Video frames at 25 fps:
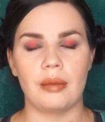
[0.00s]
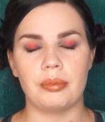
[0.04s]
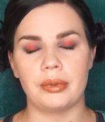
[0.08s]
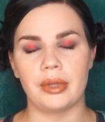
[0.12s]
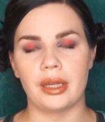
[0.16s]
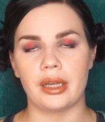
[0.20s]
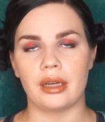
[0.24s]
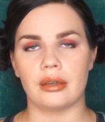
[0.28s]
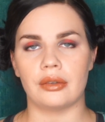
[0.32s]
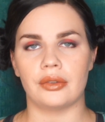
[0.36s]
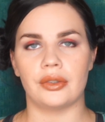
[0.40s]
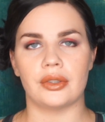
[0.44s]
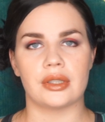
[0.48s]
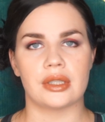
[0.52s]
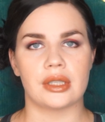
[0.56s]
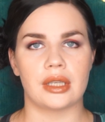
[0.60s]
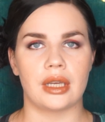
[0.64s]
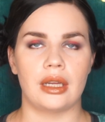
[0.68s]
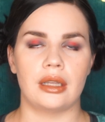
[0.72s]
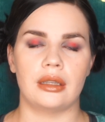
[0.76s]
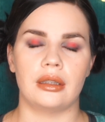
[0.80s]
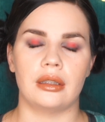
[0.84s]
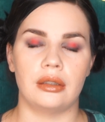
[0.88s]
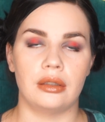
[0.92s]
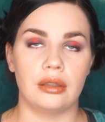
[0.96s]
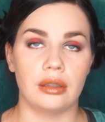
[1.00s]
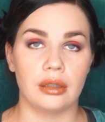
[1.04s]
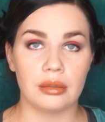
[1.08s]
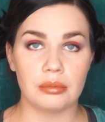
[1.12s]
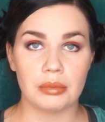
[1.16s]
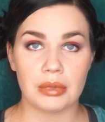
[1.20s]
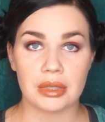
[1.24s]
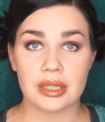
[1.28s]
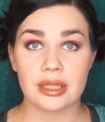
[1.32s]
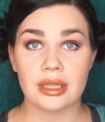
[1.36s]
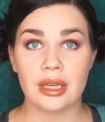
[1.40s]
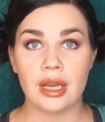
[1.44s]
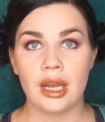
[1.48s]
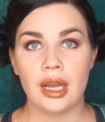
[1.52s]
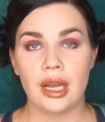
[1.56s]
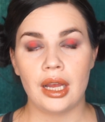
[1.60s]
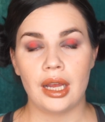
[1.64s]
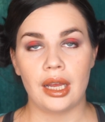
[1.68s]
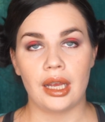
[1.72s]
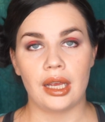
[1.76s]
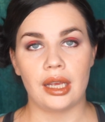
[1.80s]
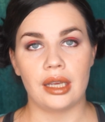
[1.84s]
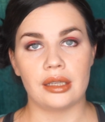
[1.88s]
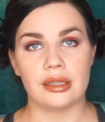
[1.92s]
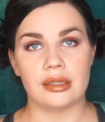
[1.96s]
layer of your skin. The dermis
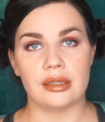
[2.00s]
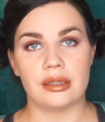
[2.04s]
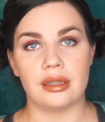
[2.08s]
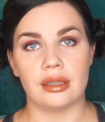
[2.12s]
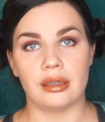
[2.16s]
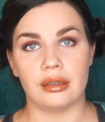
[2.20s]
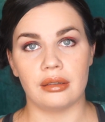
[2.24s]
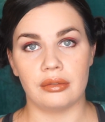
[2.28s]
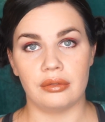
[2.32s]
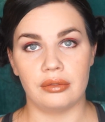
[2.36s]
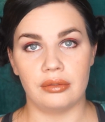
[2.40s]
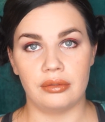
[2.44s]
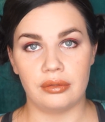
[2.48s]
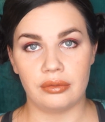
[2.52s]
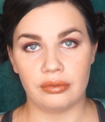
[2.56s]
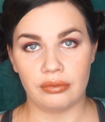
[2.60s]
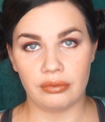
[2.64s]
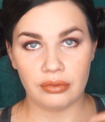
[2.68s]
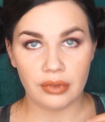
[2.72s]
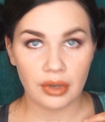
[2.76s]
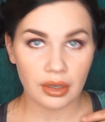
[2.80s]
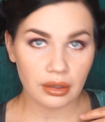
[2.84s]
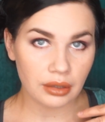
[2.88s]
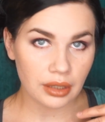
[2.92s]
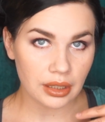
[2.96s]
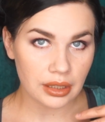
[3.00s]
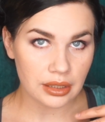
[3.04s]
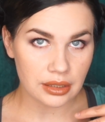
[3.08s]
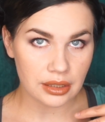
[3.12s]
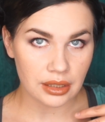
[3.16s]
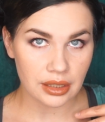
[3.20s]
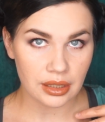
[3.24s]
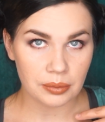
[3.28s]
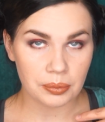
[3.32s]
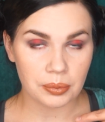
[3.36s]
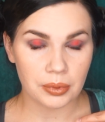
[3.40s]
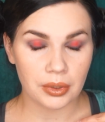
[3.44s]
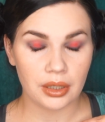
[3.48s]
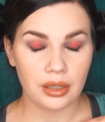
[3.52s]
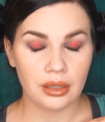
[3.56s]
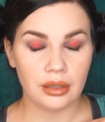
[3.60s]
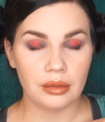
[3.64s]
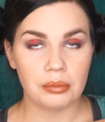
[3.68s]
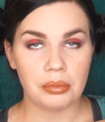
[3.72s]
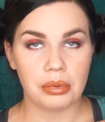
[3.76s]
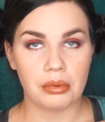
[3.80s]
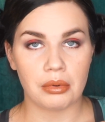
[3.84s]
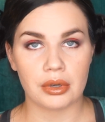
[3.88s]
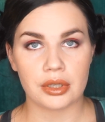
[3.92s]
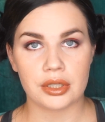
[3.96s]
is the very deep
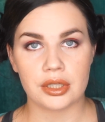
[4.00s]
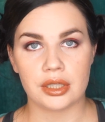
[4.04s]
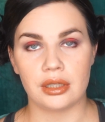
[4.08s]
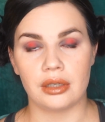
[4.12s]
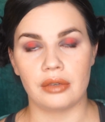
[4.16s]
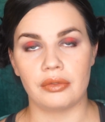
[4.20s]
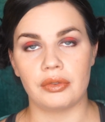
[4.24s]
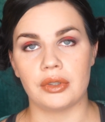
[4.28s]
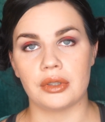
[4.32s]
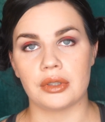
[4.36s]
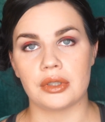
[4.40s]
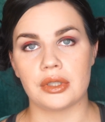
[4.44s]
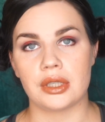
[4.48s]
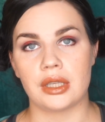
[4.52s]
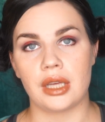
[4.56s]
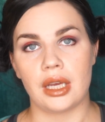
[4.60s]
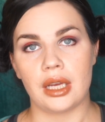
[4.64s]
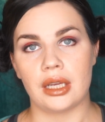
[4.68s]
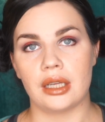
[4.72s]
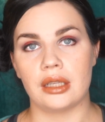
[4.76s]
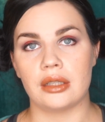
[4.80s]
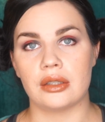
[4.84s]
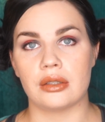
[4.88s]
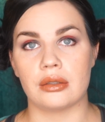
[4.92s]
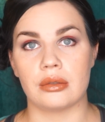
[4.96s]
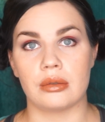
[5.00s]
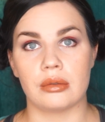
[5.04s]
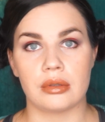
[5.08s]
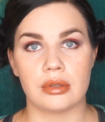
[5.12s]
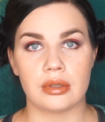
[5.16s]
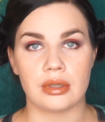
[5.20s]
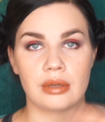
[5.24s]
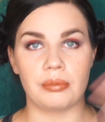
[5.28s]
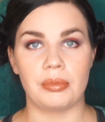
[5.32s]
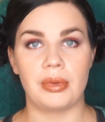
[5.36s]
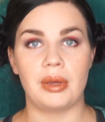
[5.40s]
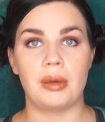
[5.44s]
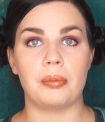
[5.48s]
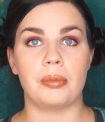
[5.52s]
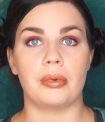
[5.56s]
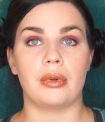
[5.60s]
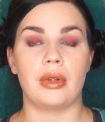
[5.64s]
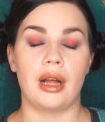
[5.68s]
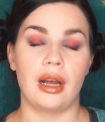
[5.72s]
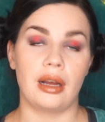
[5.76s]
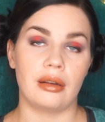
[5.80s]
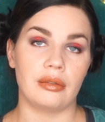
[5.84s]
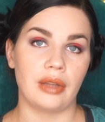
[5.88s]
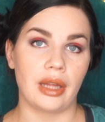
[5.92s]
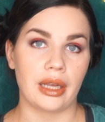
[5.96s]
portion of your skin. So some people
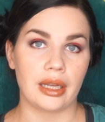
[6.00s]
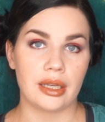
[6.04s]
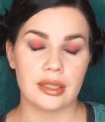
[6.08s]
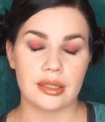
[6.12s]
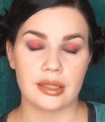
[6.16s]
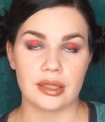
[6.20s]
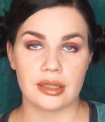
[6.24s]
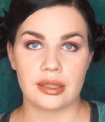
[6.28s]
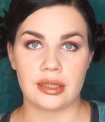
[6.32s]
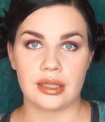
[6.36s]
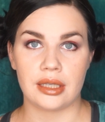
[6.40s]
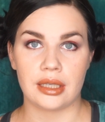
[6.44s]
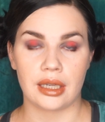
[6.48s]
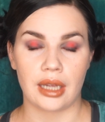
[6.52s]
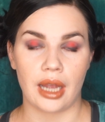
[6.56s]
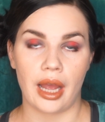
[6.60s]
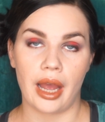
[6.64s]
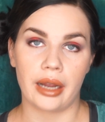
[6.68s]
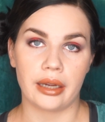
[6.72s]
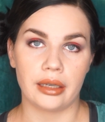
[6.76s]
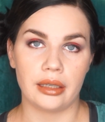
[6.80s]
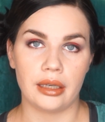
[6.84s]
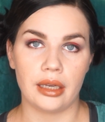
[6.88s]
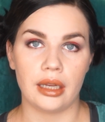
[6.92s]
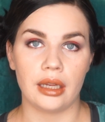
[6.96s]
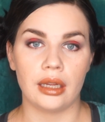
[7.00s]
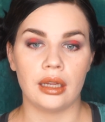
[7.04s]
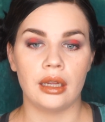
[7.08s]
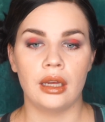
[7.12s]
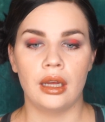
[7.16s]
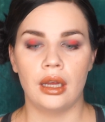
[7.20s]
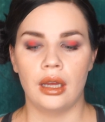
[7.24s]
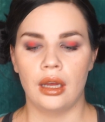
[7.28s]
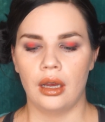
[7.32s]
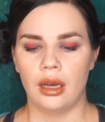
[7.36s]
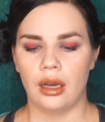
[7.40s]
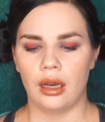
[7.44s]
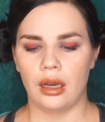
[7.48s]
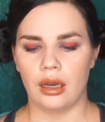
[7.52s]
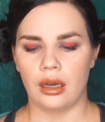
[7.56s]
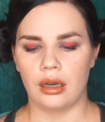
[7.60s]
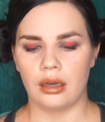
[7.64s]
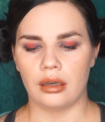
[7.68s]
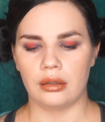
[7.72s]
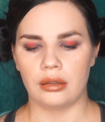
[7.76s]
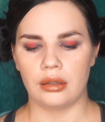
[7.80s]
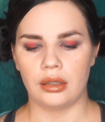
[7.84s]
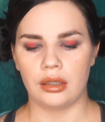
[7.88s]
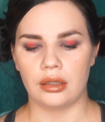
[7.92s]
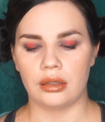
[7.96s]
have like cystic acne,
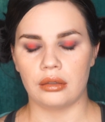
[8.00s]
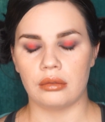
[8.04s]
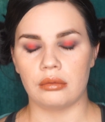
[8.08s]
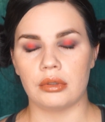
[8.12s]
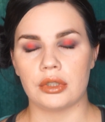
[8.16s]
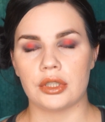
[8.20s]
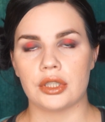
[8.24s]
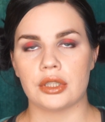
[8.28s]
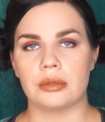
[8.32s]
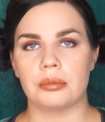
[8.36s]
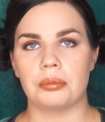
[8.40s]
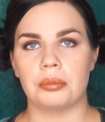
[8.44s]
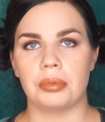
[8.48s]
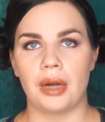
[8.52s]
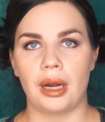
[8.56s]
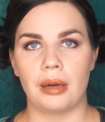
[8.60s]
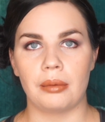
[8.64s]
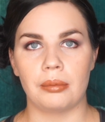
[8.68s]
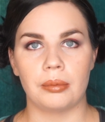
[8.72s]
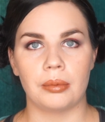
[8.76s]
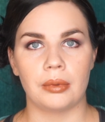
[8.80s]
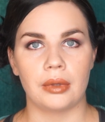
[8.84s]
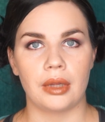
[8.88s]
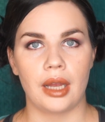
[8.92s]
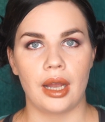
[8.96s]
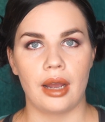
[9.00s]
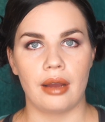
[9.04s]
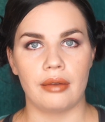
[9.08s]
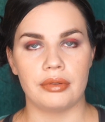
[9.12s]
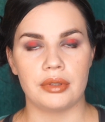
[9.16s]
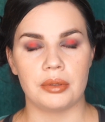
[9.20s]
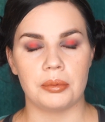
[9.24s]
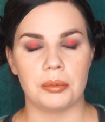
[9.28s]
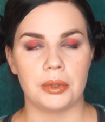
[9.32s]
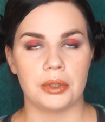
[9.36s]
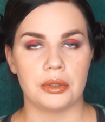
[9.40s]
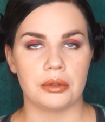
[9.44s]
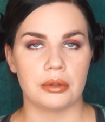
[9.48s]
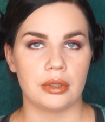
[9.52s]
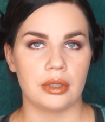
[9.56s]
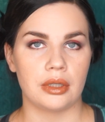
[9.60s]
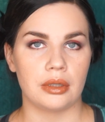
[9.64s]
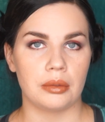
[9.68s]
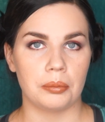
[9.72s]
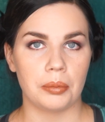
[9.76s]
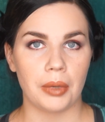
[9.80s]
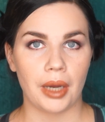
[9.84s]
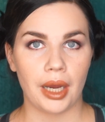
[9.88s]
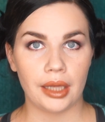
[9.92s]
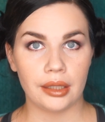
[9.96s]
which probably have to be
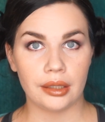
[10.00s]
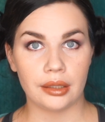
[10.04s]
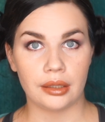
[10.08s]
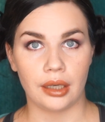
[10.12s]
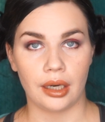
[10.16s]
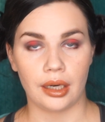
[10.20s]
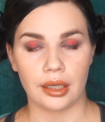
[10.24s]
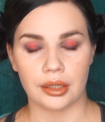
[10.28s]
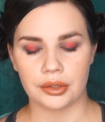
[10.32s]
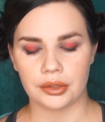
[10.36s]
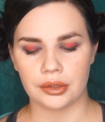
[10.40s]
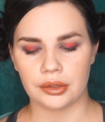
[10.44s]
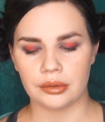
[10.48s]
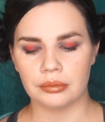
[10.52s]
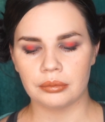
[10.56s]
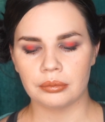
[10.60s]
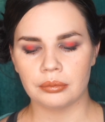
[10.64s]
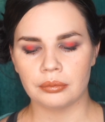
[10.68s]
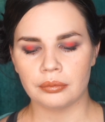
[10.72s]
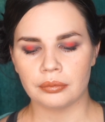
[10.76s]
treated by the doctor.